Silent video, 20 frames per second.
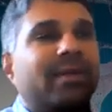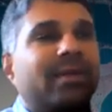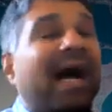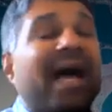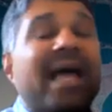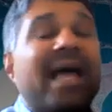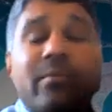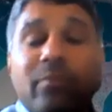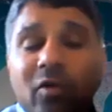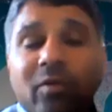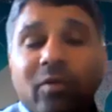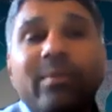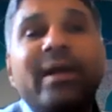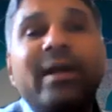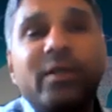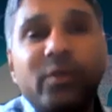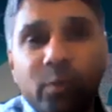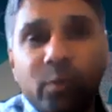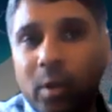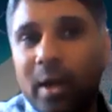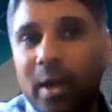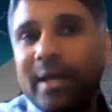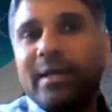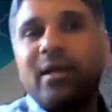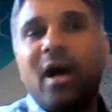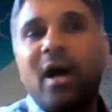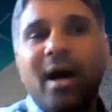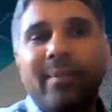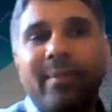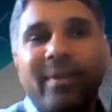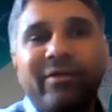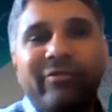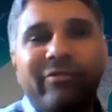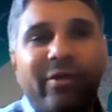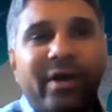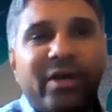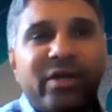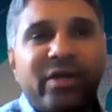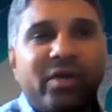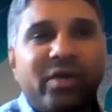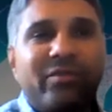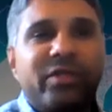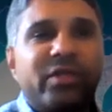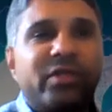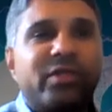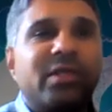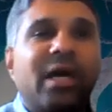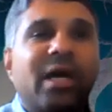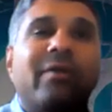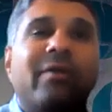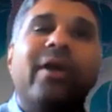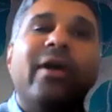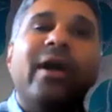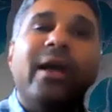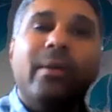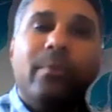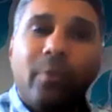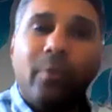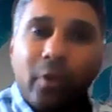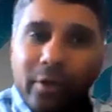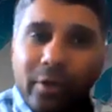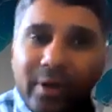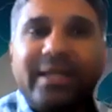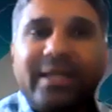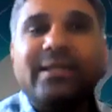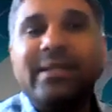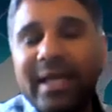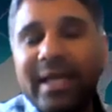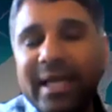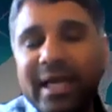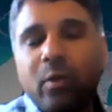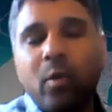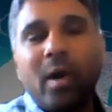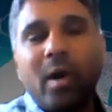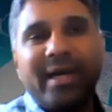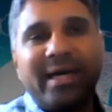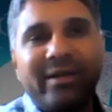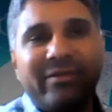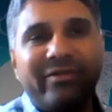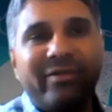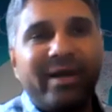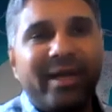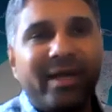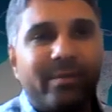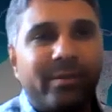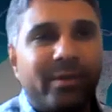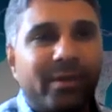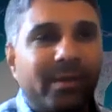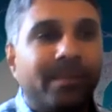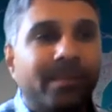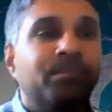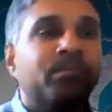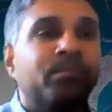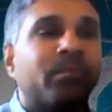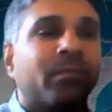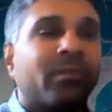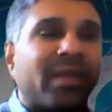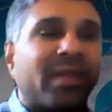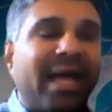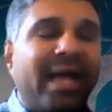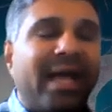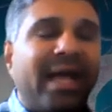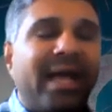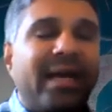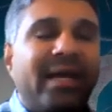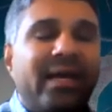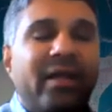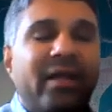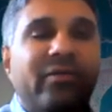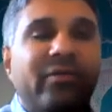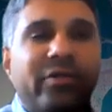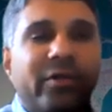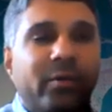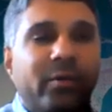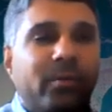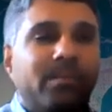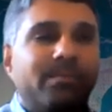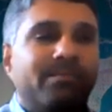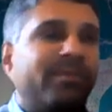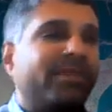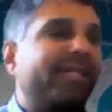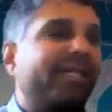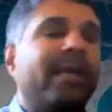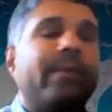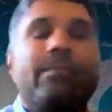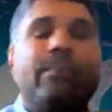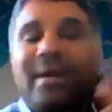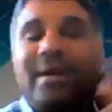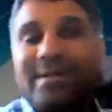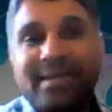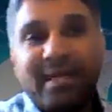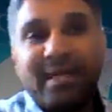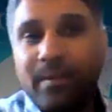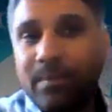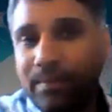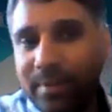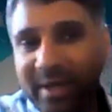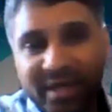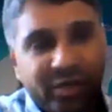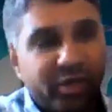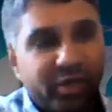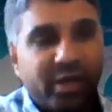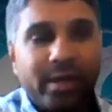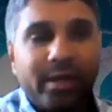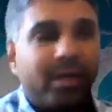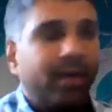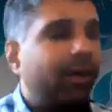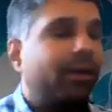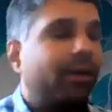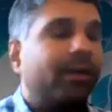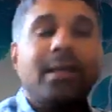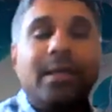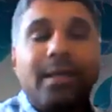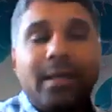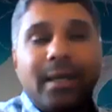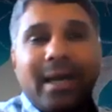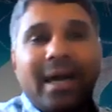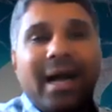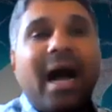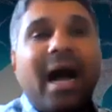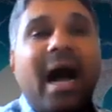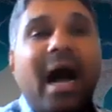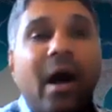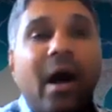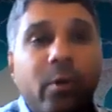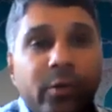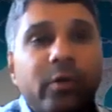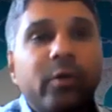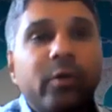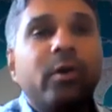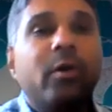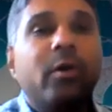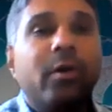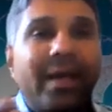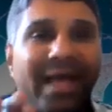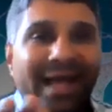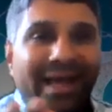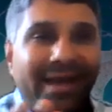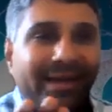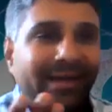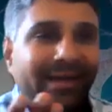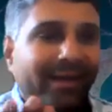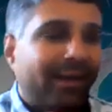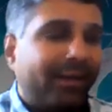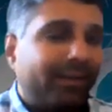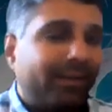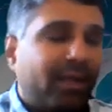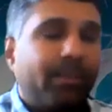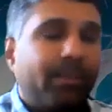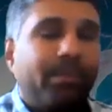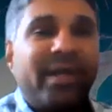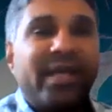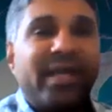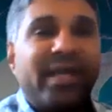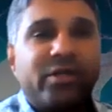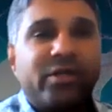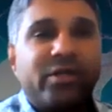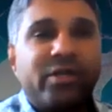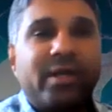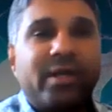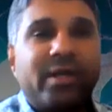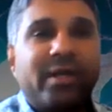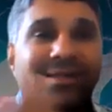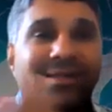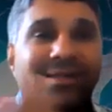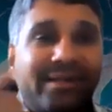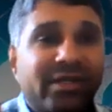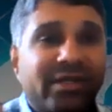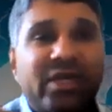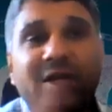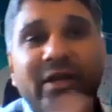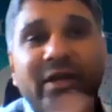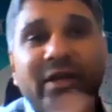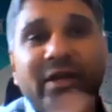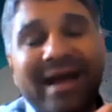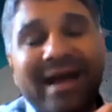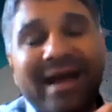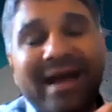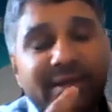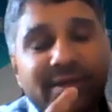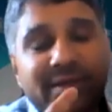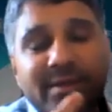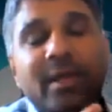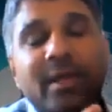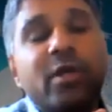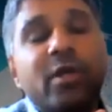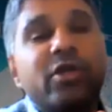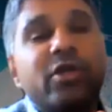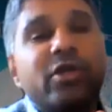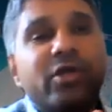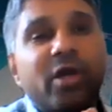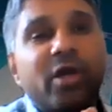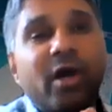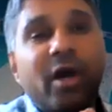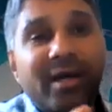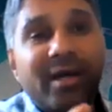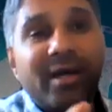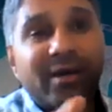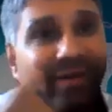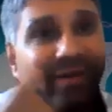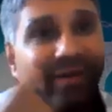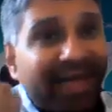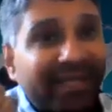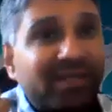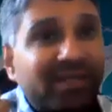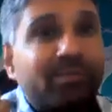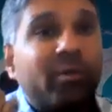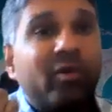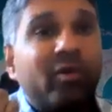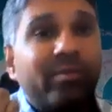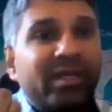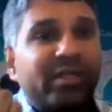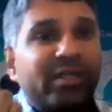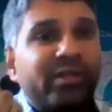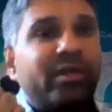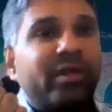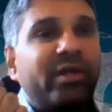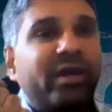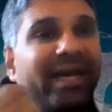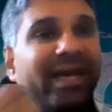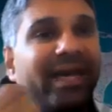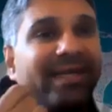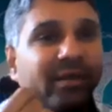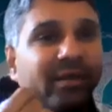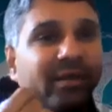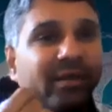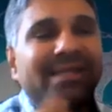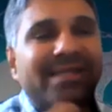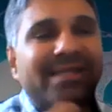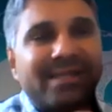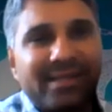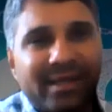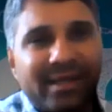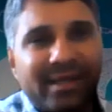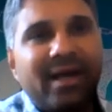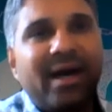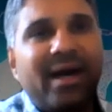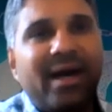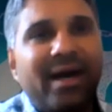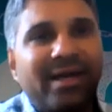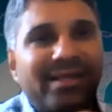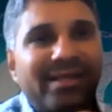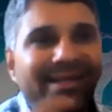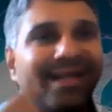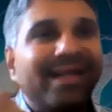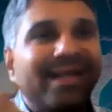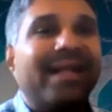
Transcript: Eye movement is one common function, which is now very more easily quantifiable. And if you, say, present a picture, how you look at the picture is essentially you have these short, fast movements in your eyes called saccades.